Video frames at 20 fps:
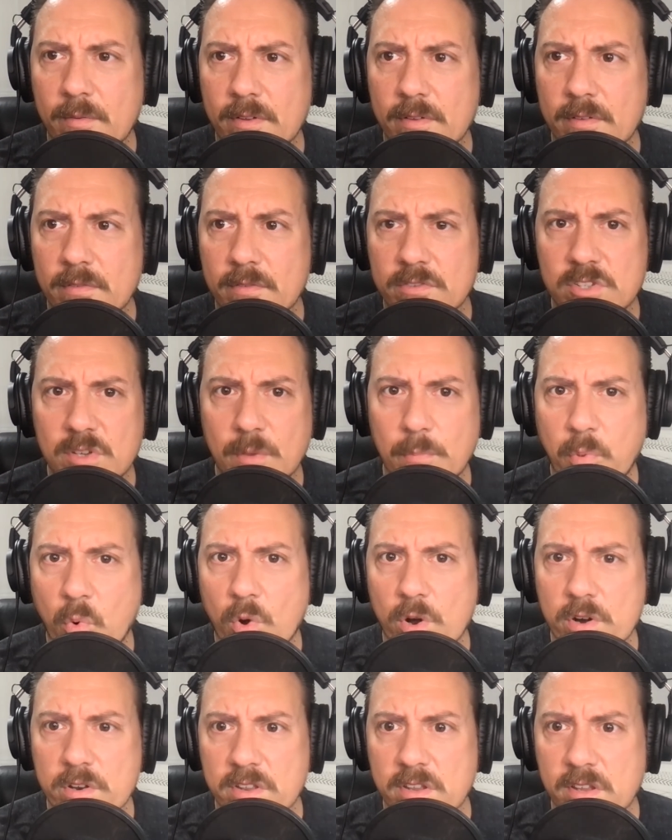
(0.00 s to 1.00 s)

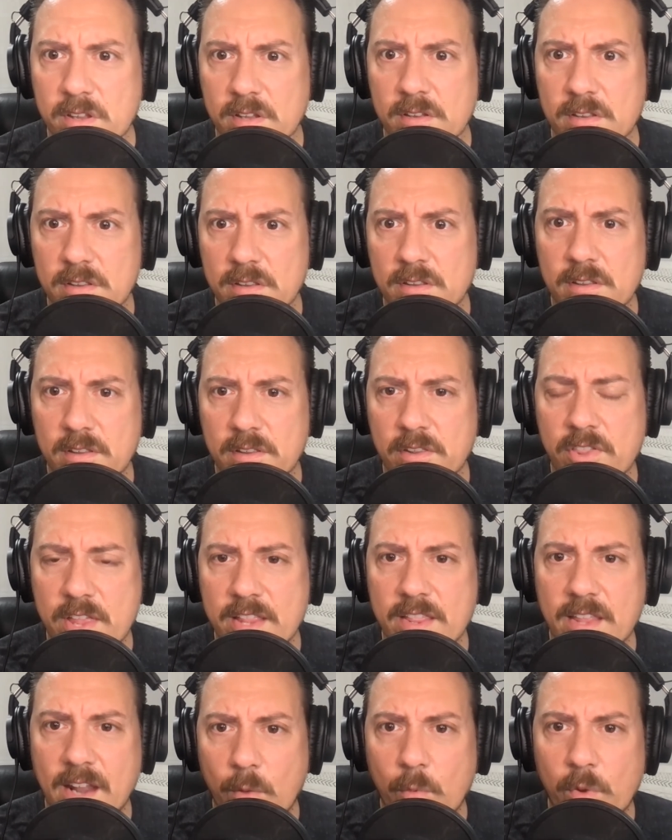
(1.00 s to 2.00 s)
support the
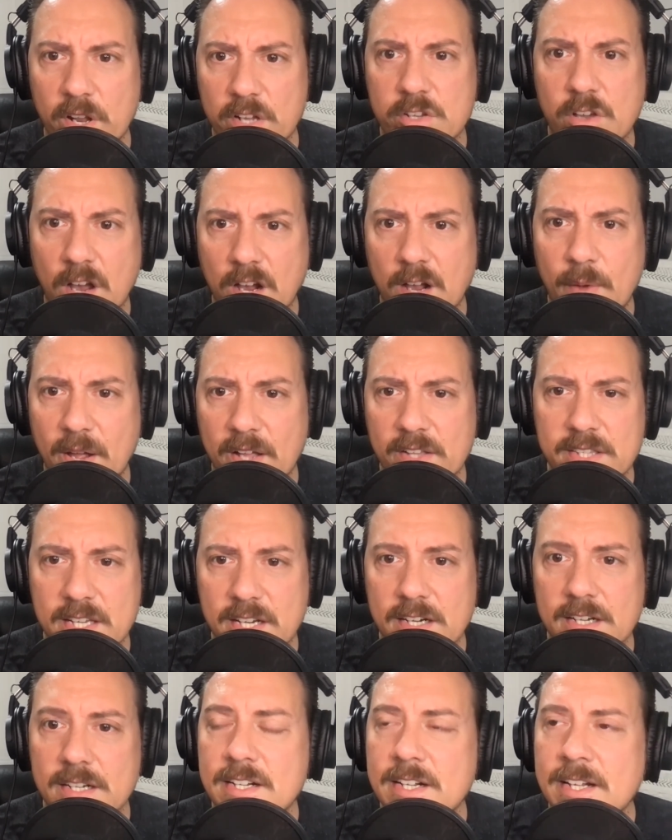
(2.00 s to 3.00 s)
thing that I want to talk about
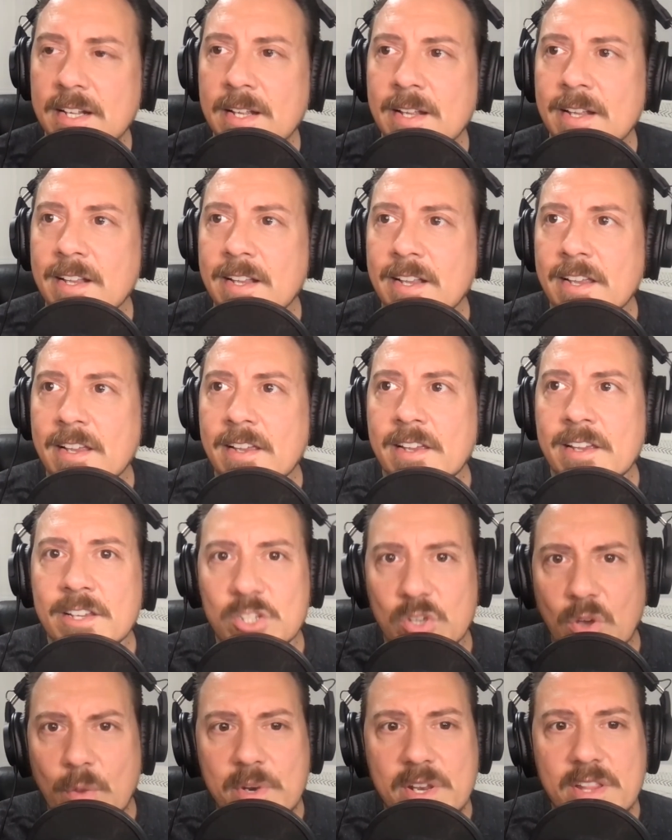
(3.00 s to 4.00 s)
there.
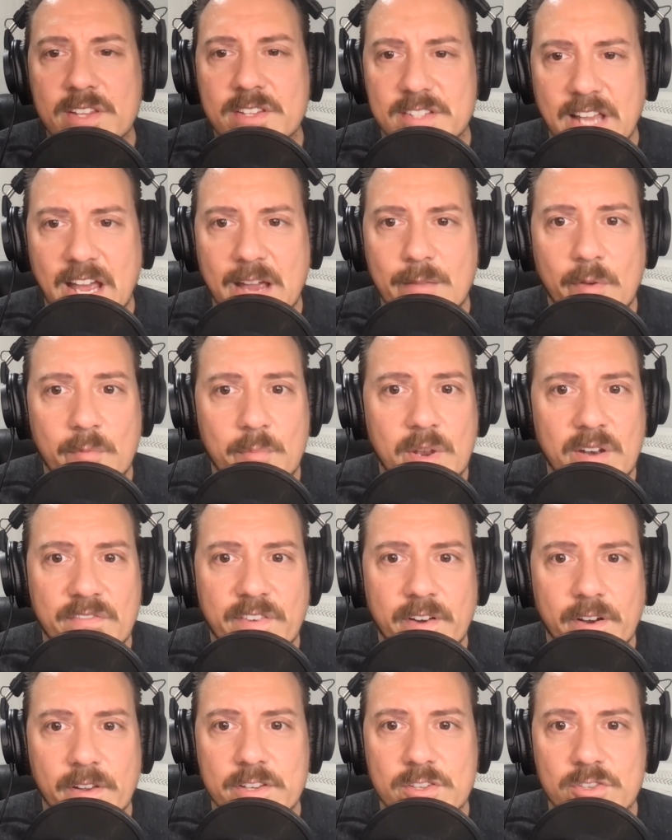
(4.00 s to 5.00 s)
So up until this time, I've been
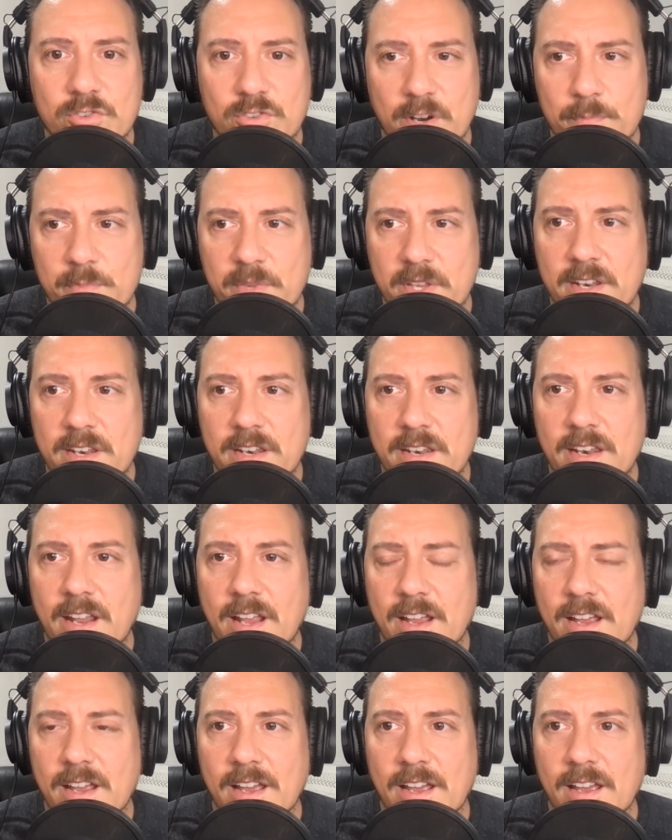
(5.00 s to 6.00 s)
fairly scripted, and
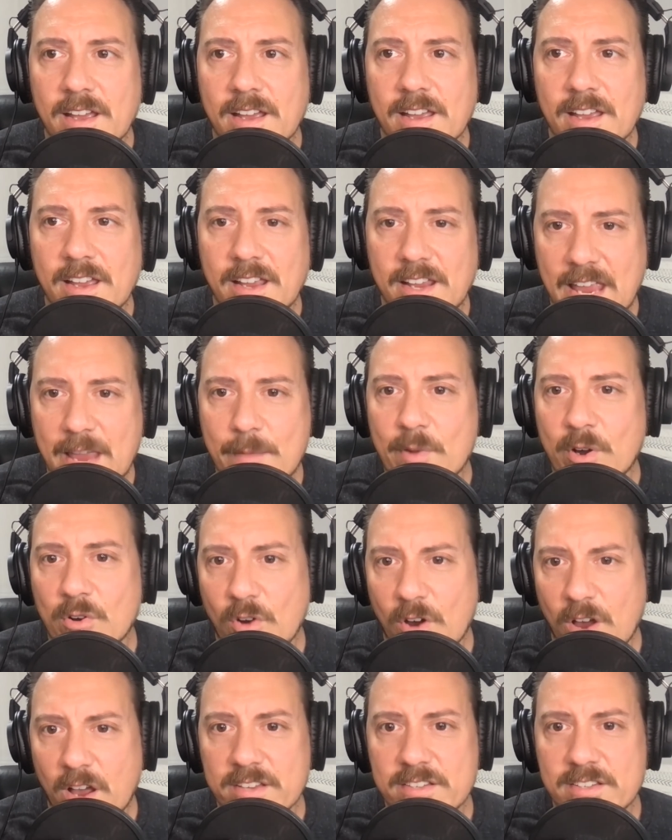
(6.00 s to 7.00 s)
I came
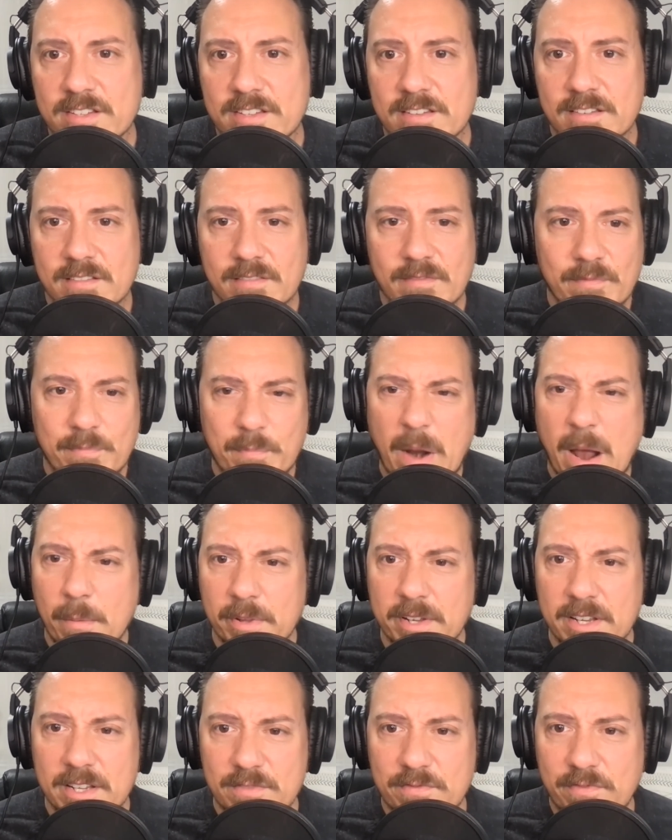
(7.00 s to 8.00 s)
across,
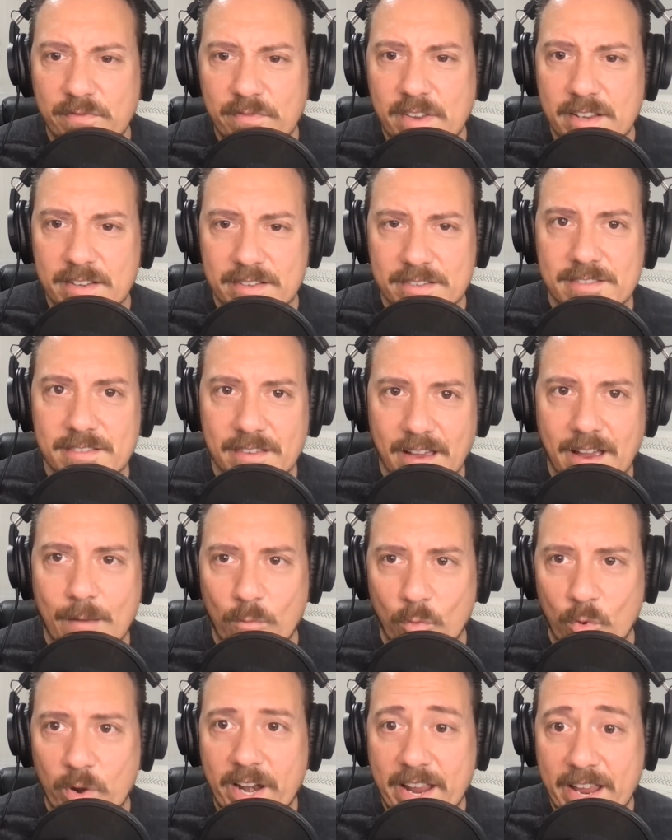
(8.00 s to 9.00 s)
probably as
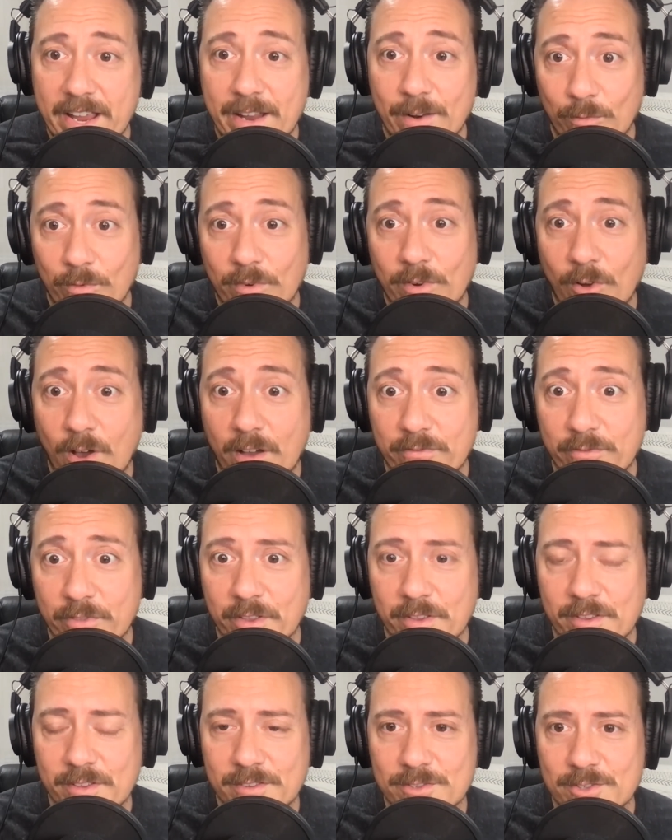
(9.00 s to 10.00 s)
I'm reading it off
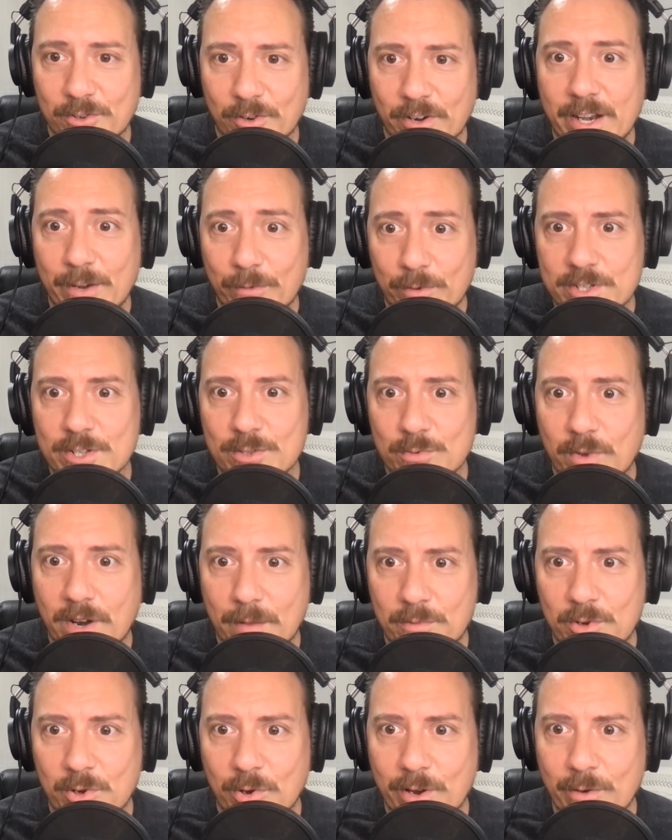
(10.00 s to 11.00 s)
the screen, which is what
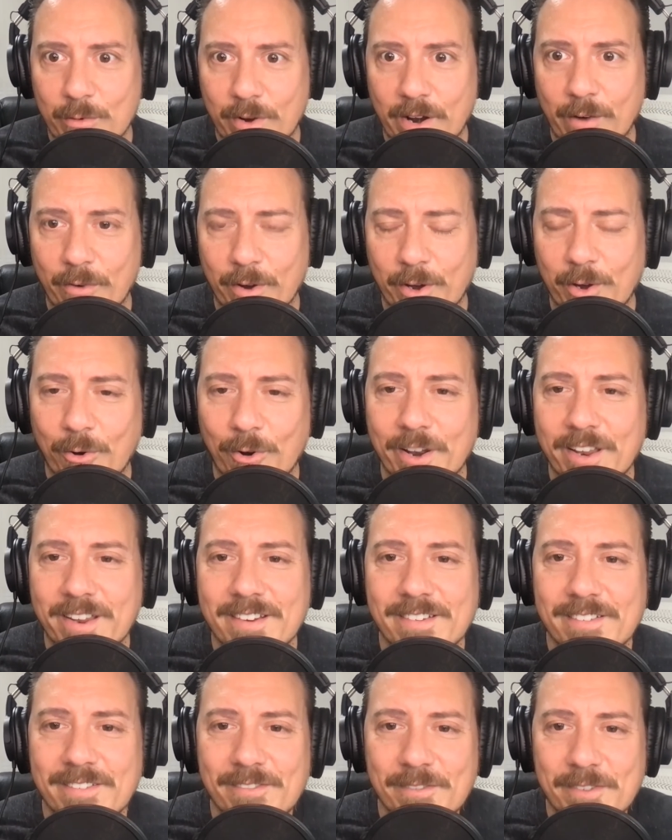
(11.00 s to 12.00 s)
I'm doing when I record
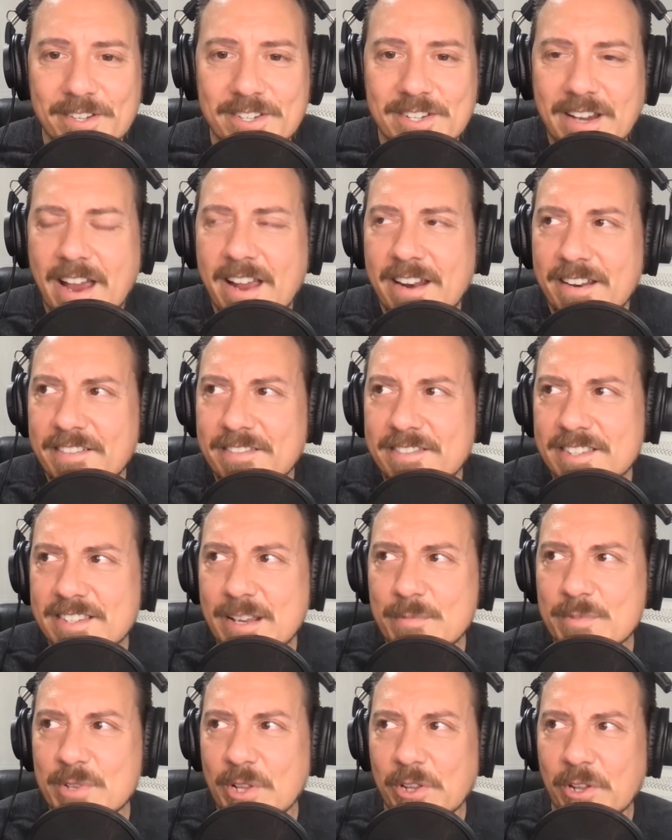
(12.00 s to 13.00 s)
it, which kind of
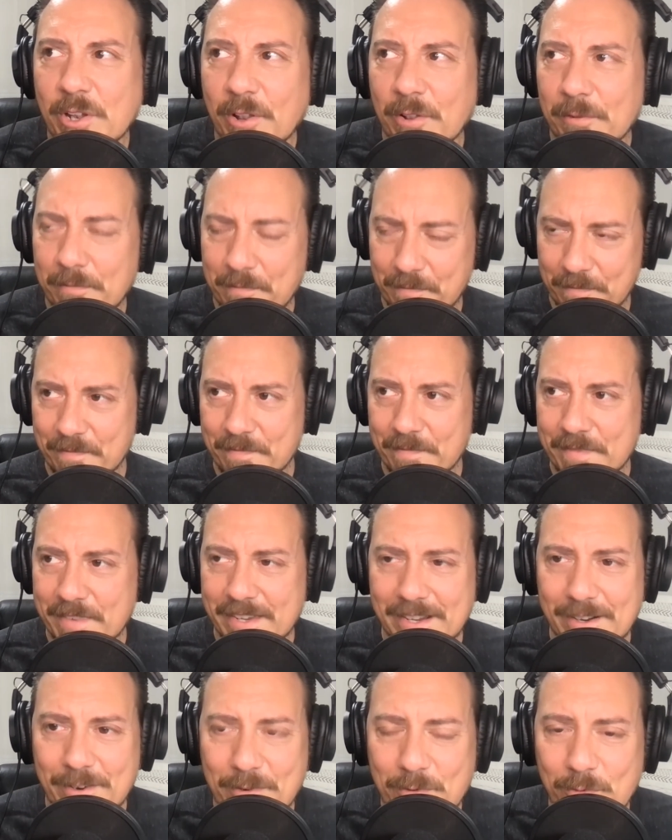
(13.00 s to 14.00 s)
seems a little,
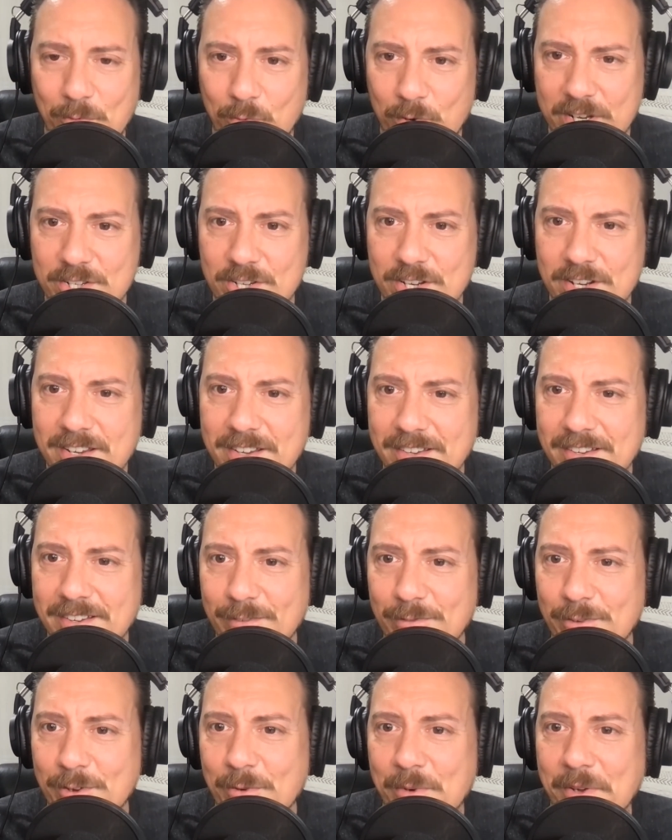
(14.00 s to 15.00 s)
rigid,
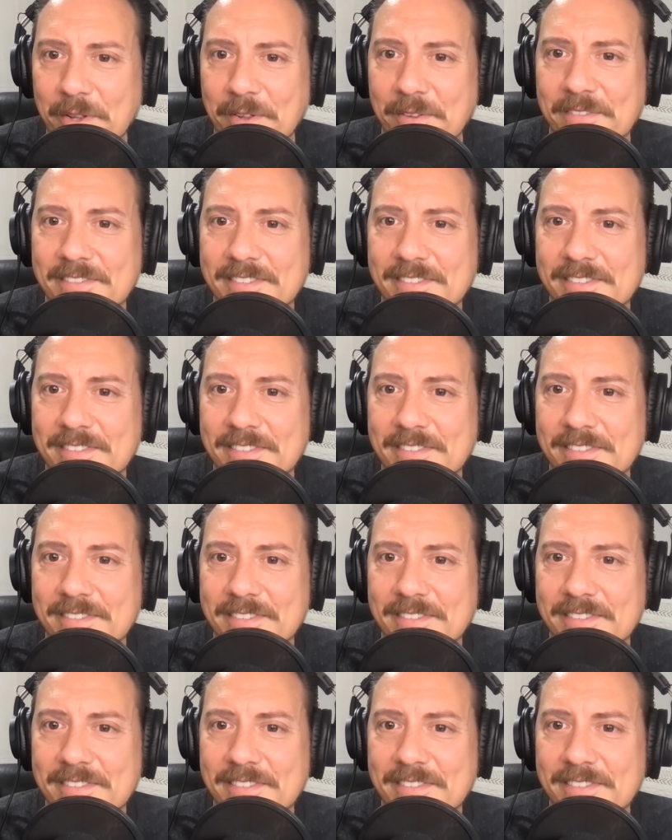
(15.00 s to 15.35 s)
if you will.